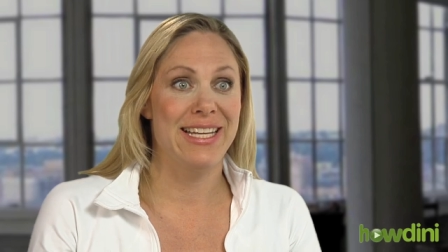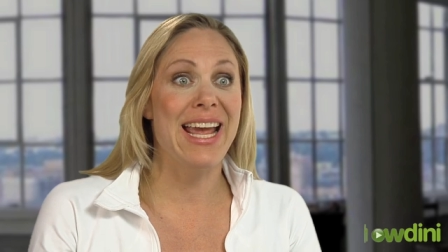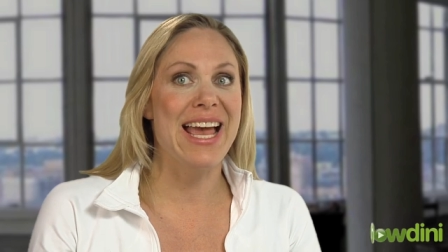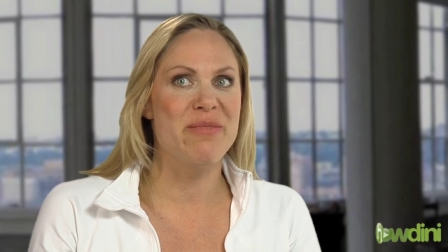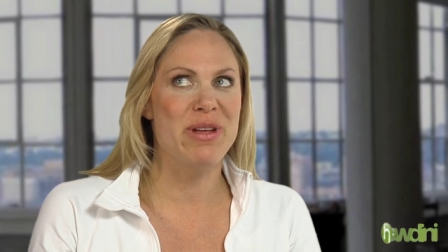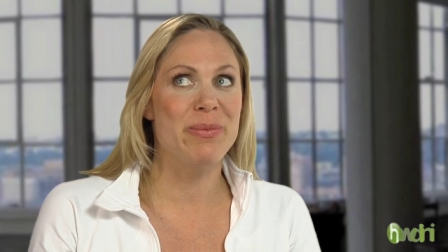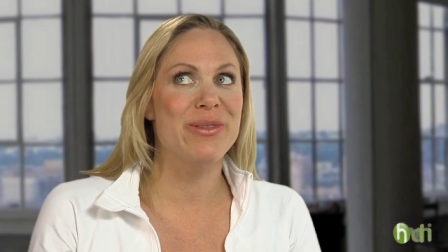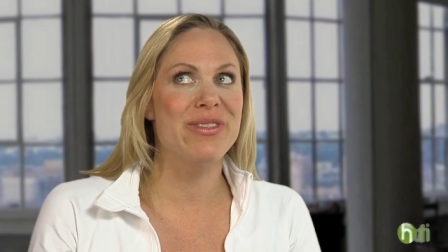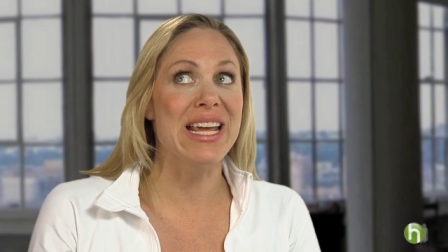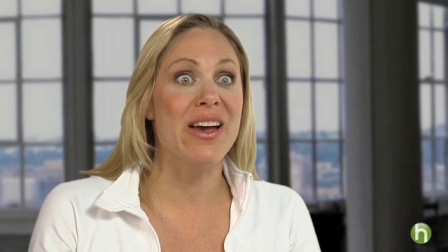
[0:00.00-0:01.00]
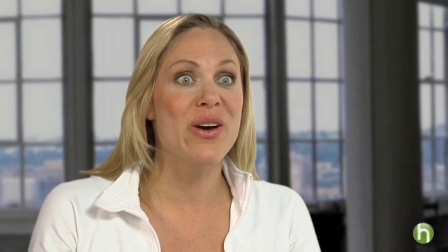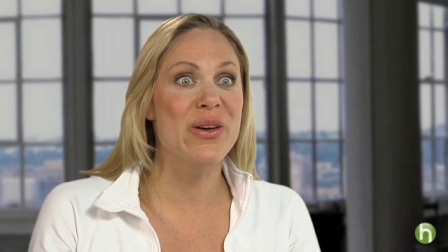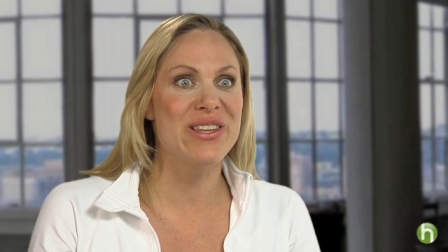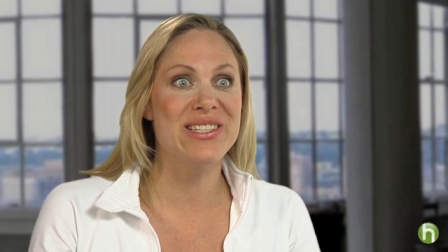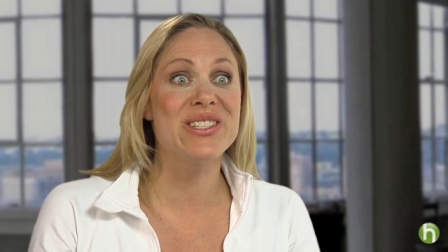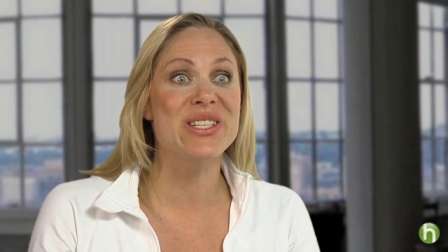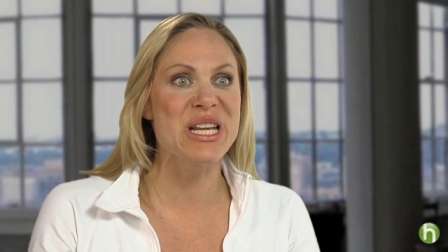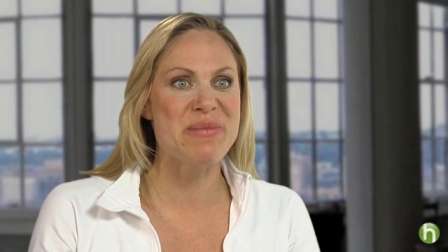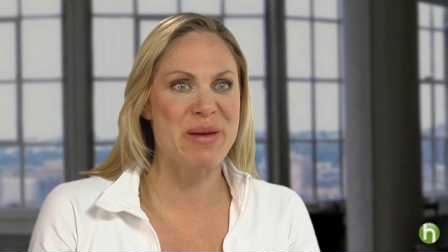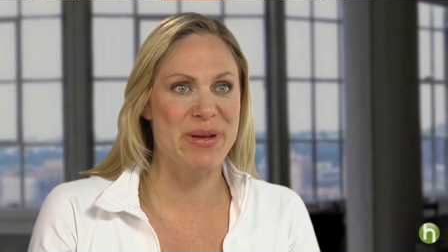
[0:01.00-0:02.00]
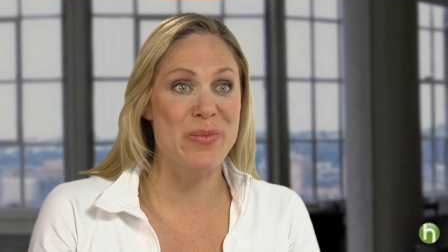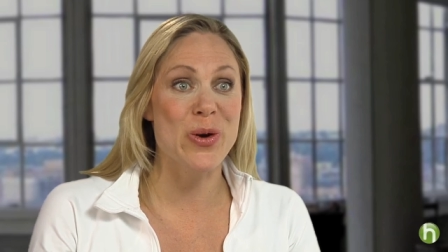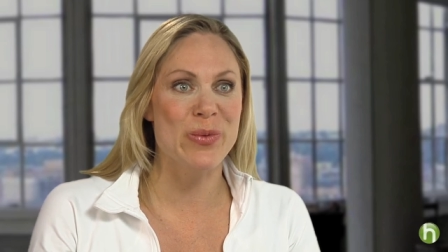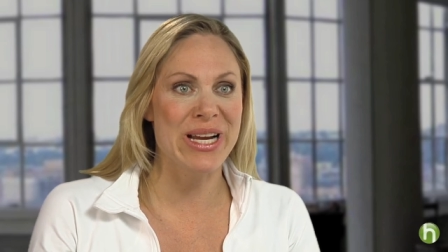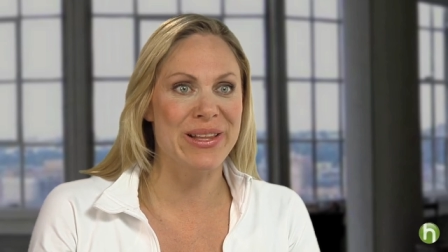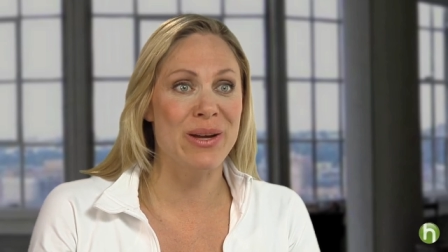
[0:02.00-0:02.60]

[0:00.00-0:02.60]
Yeah, and people think, oh, this is just going to make me more wrinkly.